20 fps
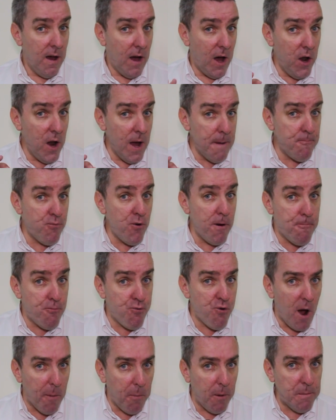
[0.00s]
A number of
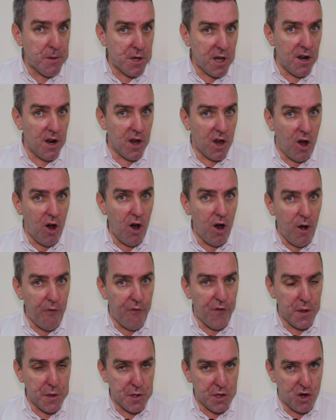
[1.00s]
problems can occur
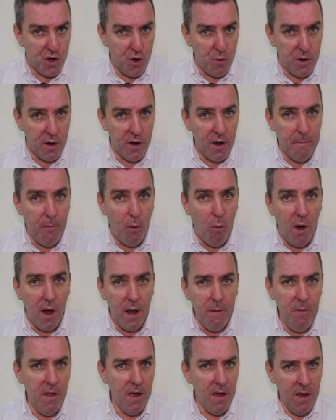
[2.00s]
for the student. Number
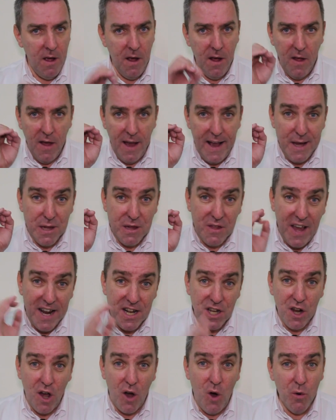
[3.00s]
1 is
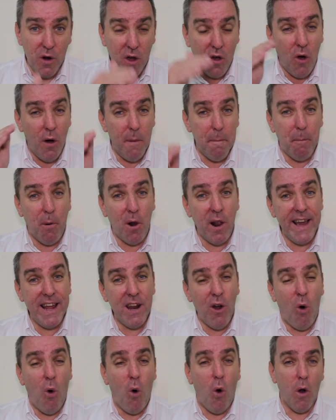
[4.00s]
they don't
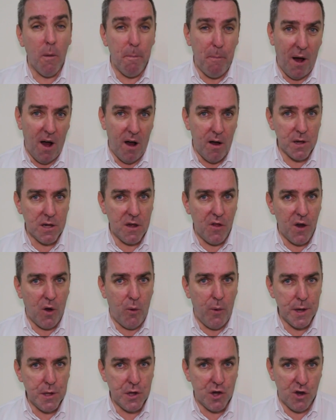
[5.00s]
complete all parts of the
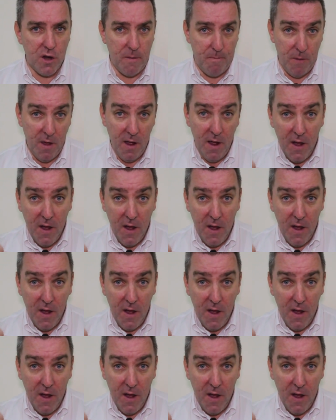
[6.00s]
question.